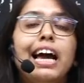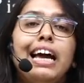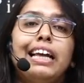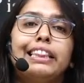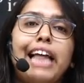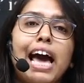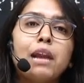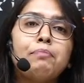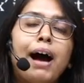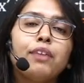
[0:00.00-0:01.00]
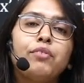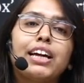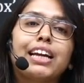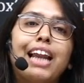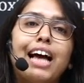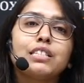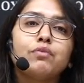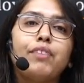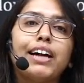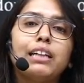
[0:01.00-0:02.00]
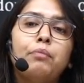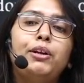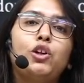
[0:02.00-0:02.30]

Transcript: Thereby, we classify them into